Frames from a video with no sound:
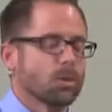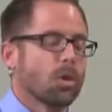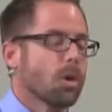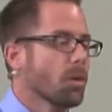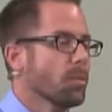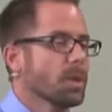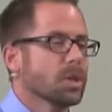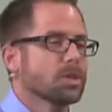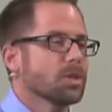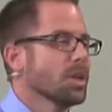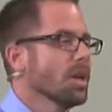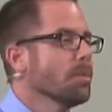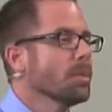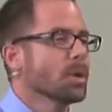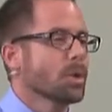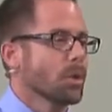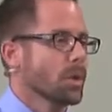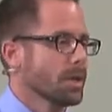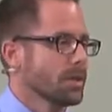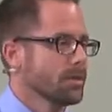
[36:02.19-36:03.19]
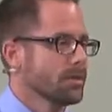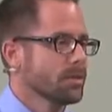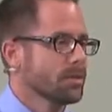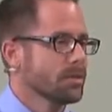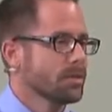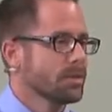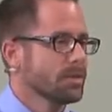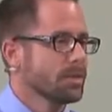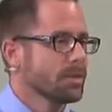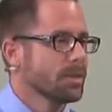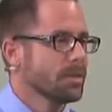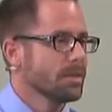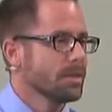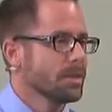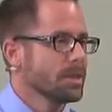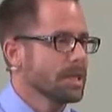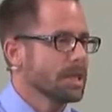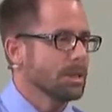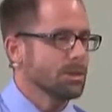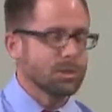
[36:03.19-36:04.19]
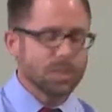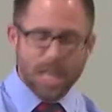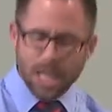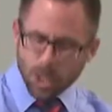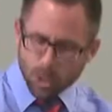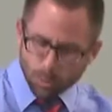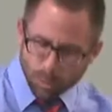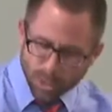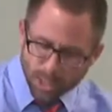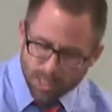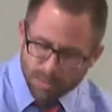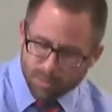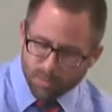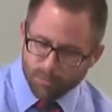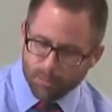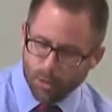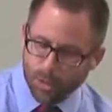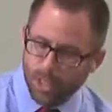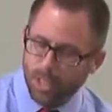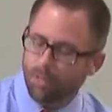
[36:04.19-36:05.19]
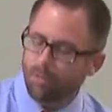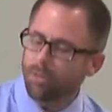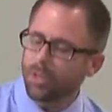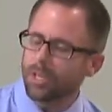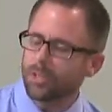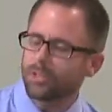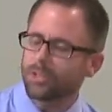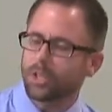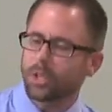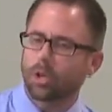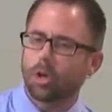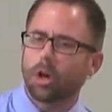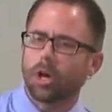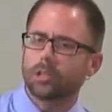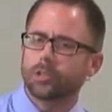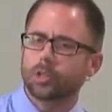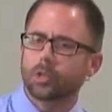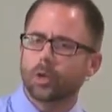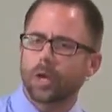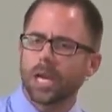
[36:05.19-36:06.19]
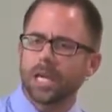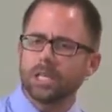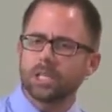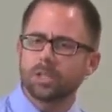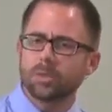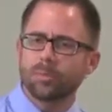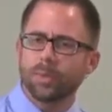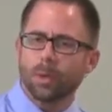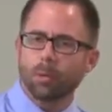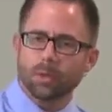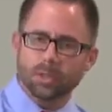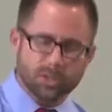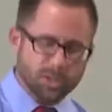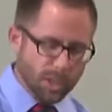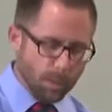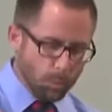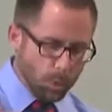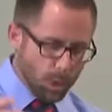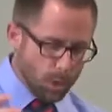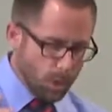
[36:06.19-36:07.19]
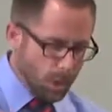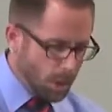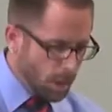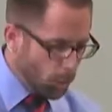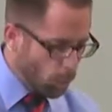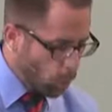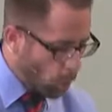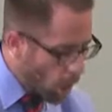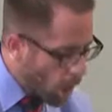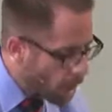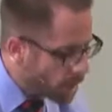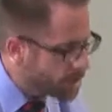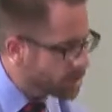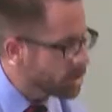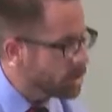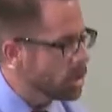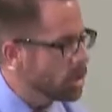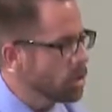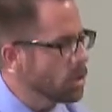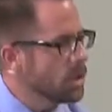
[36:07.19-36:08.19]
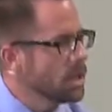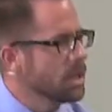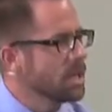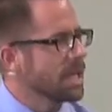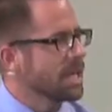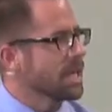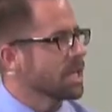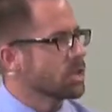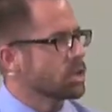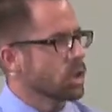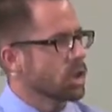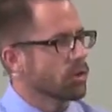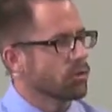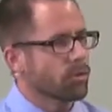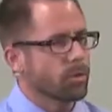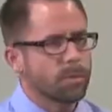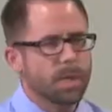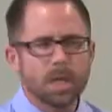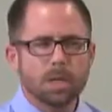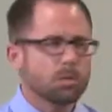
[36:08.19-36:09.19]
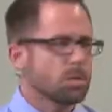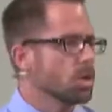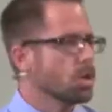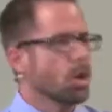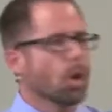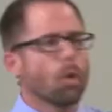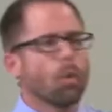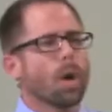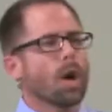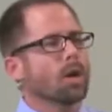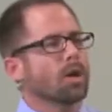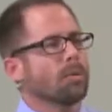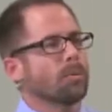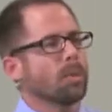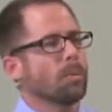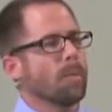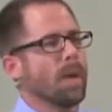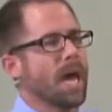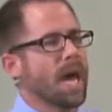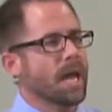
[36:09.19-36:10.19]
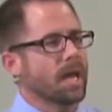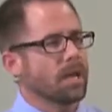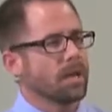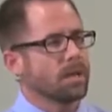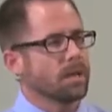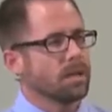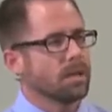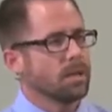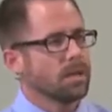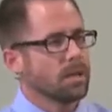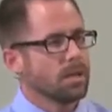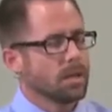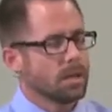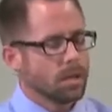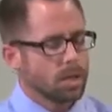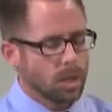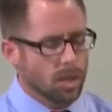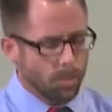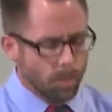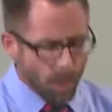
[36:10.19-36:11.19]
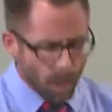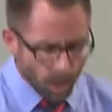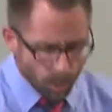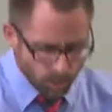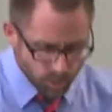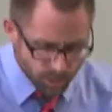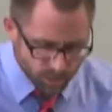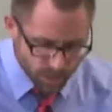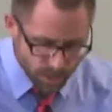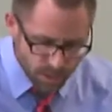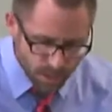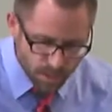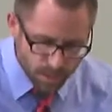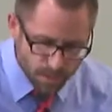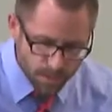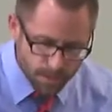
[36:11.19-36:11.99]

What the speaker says: are all a bunch of hypocrites. You say you believe in forgiveness and God's grace, but when someone wrongs you and they turn from it, you don't welcome them back. Hypocrisy.